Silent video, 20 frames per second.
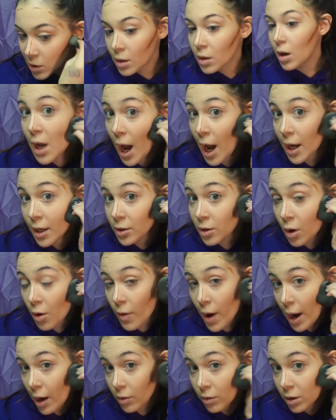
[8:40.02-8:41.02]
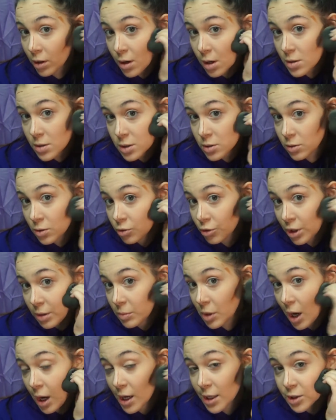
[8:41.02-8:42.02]
Goodness, I do not know how
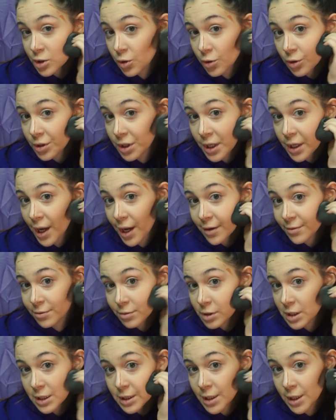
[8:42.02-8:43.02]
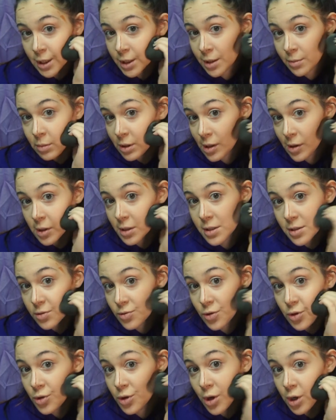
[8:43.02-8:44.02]
girls do cream contouring every
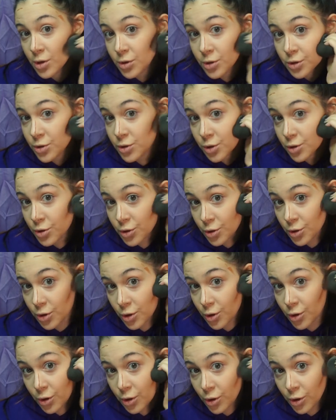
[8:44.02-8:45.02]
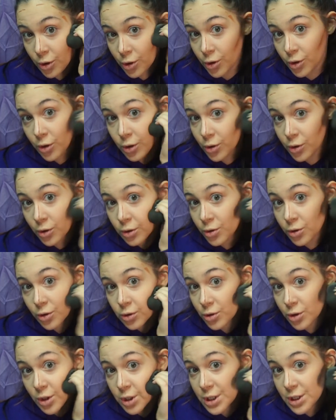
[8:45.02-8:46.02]
day because this
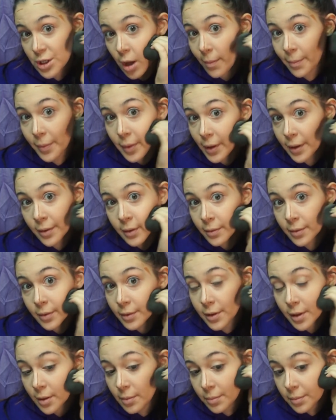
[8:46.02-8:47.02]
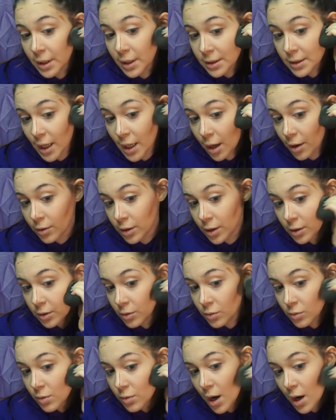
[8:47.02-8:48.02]
is something. Let
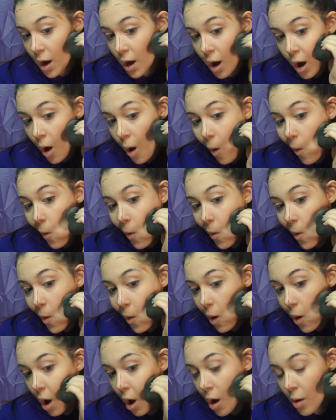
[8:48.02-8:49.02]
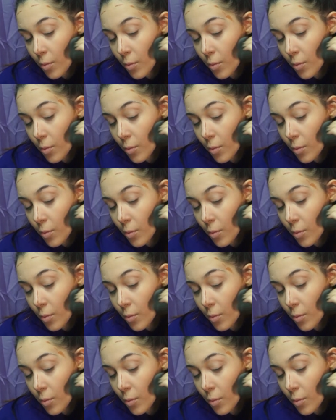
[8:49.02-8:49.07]
me tell you what.